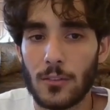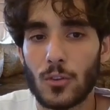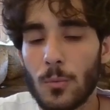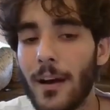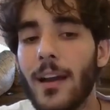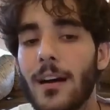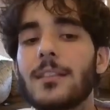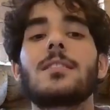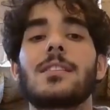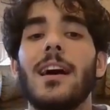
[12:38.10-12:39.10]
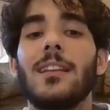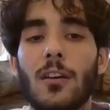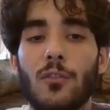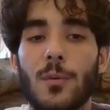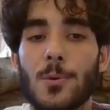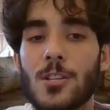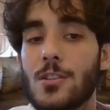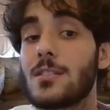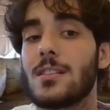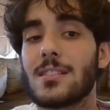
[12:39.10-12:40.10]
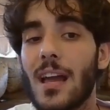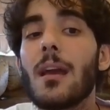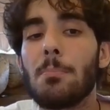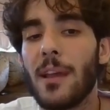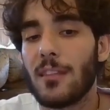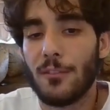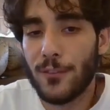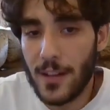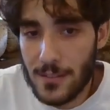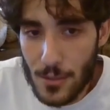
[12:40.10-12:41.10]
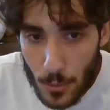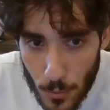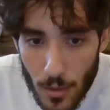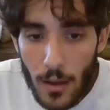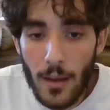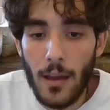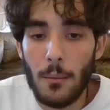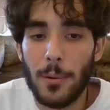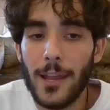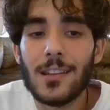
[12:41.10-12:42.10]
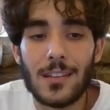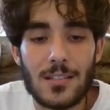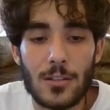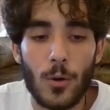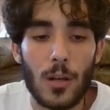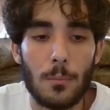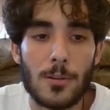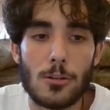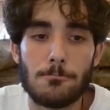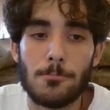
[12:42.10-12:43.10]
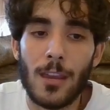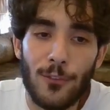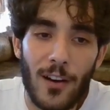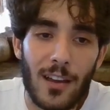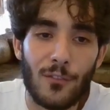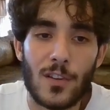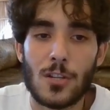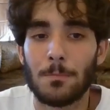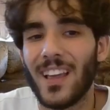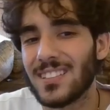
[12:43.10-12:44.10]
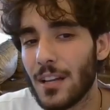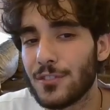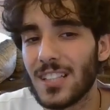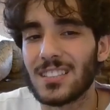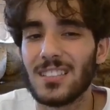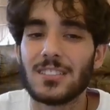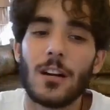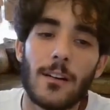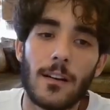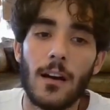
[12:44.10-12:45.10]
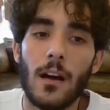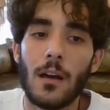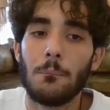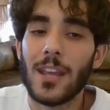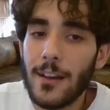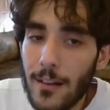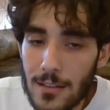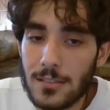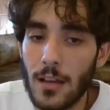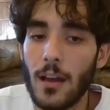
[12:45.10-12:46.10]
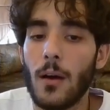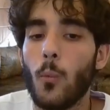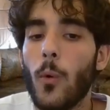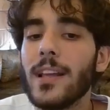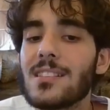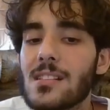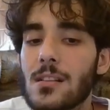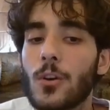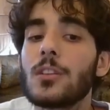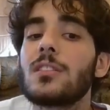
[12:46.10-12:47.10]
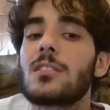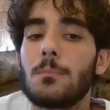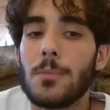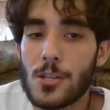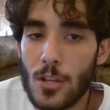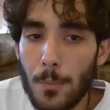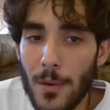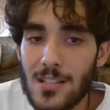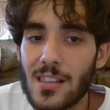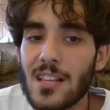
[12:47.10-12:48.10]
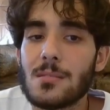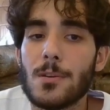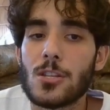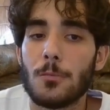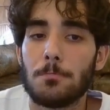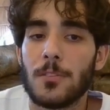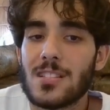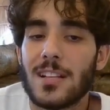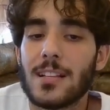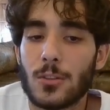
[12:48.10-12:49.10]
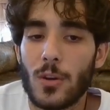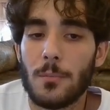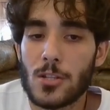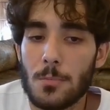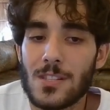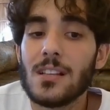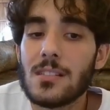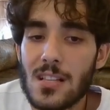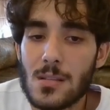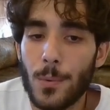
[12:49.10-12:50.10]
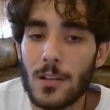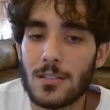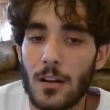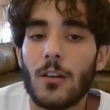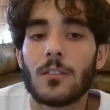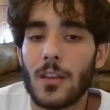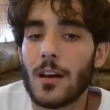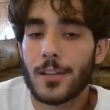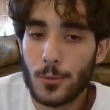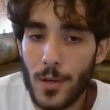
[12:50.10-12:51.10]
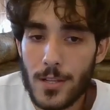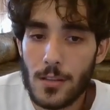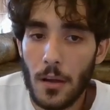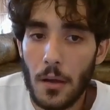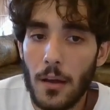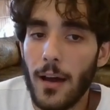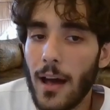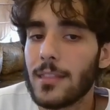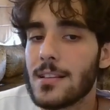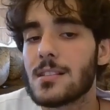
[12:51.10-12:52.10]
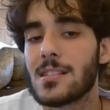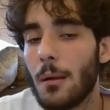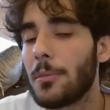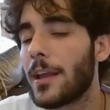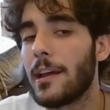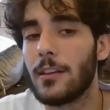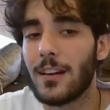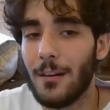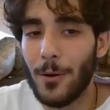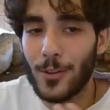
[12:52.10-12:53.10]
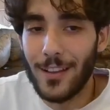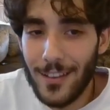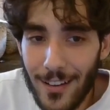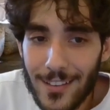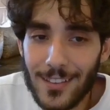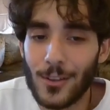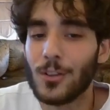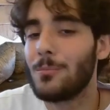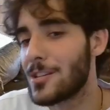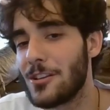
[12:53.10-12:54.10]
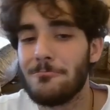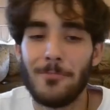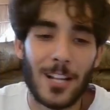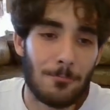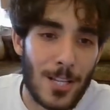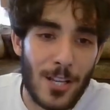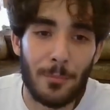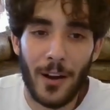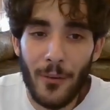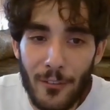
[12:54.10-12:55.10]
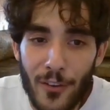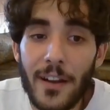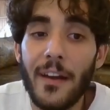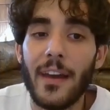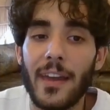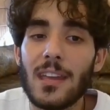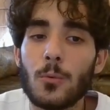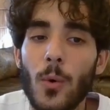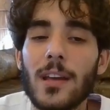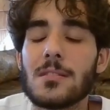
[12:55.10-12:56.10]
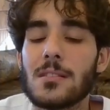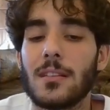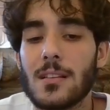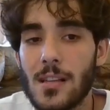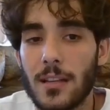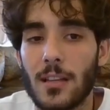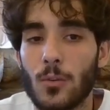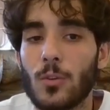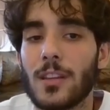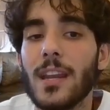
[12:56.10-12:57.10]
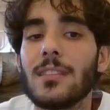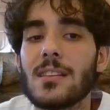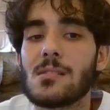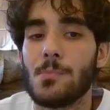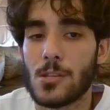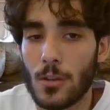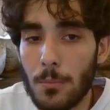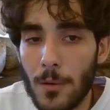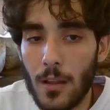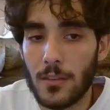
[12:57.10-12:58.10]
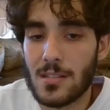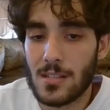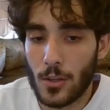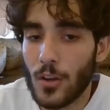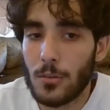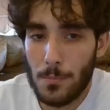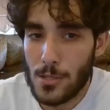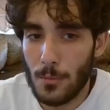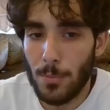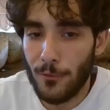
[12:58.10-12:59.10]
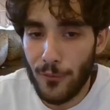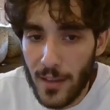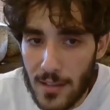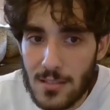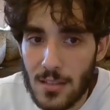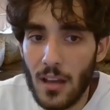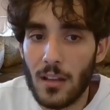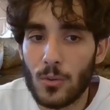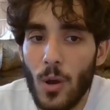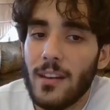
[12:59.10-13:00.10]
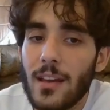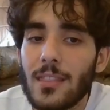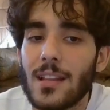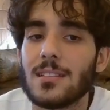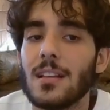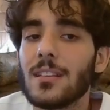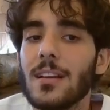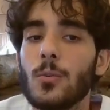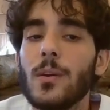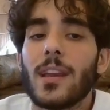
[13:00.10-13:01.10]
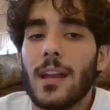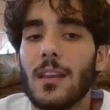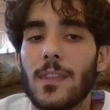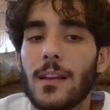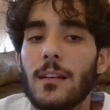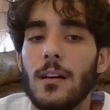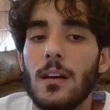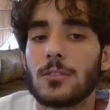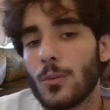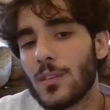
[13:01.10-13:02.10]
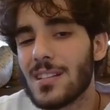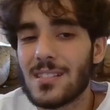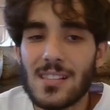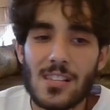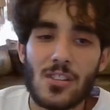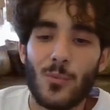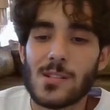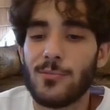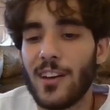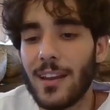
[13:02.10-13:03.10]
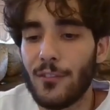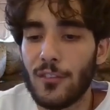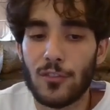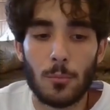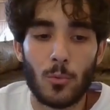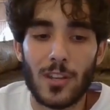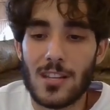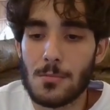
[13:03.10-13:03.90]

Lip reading: to my understanding of the position, since I played the French too, playing this whole bishop b5, bishop takes f6 is wrong. Because white's good bishop is this bishop, this light square bishop, since his pawns are on dark squares. And this is something I talk about a lot, good bishop, bad bishop. However, here white decided to trade this bishop, this good bishop of his, to a knight that's not really doing anything. So this decision was very iffy from Munir's